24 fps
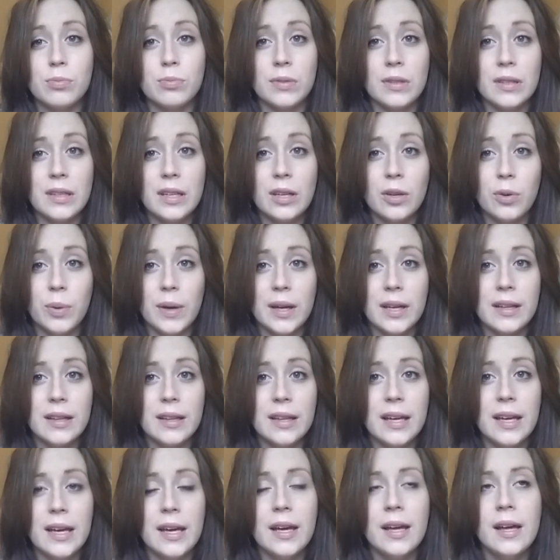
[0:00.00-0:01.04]
really
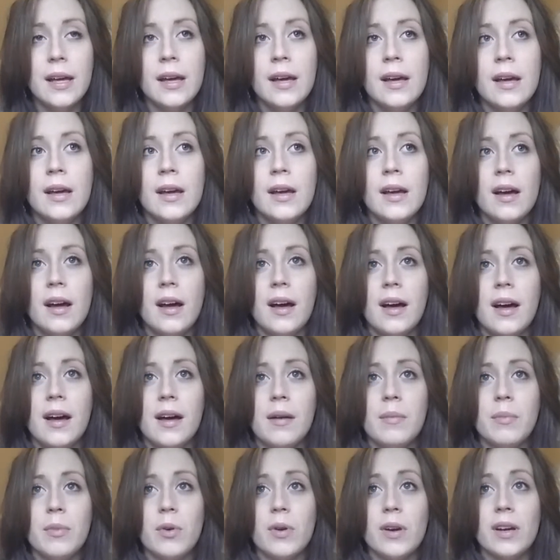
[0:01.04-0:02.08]
quickly,
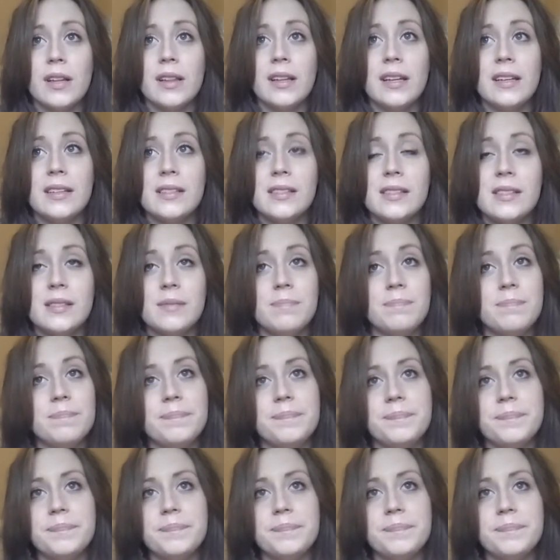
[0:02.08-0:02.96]
or at least